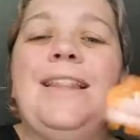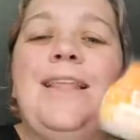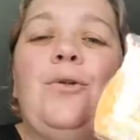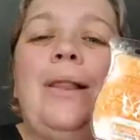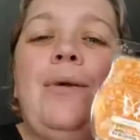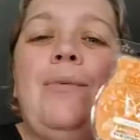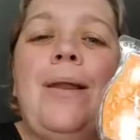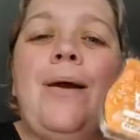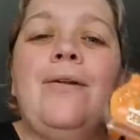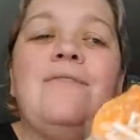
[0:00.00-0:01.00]
literally
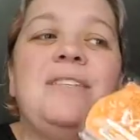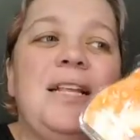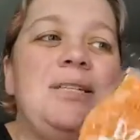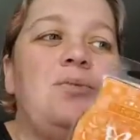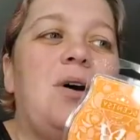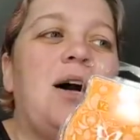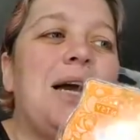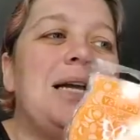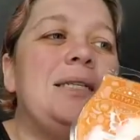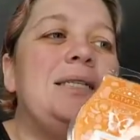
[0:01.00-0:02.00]
run out of
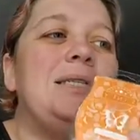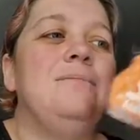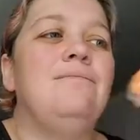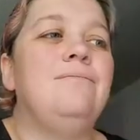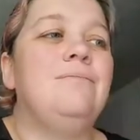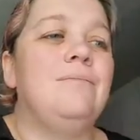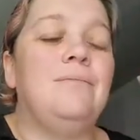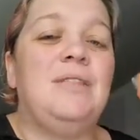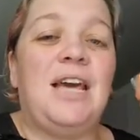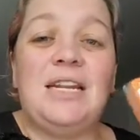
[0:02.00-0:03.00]
Scentsy-wise
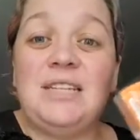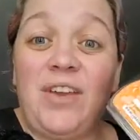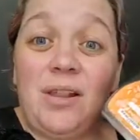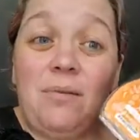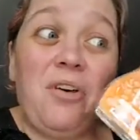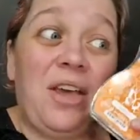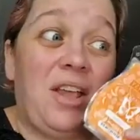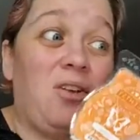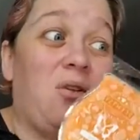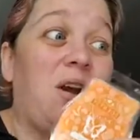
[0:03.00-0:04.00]
that is available
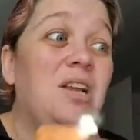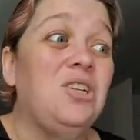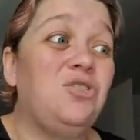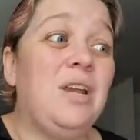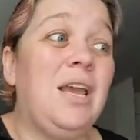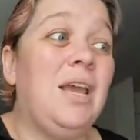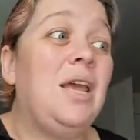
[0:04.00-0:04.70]
in your country,